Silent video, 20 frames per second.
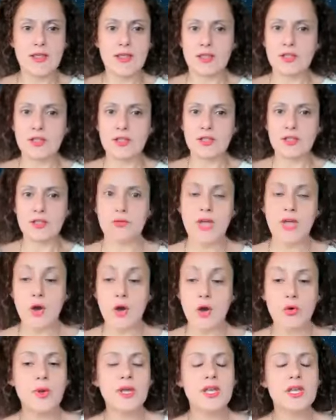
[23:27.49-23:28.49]
you know, how
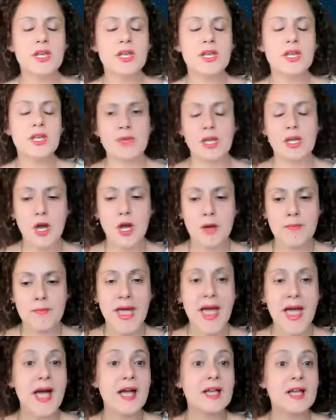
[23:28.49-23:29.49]
quick it's become
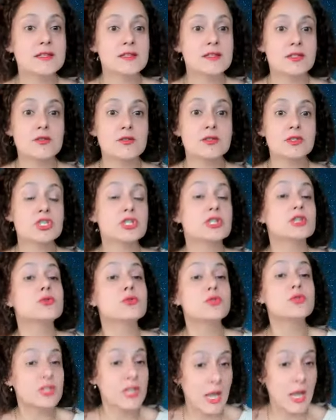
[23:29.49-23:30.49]
has
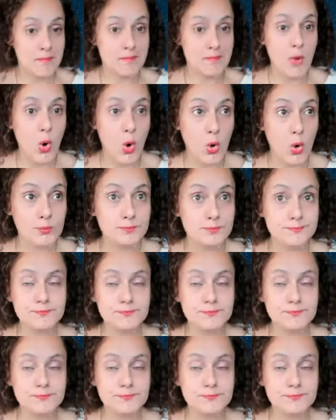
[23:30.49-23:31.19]
diluted that more.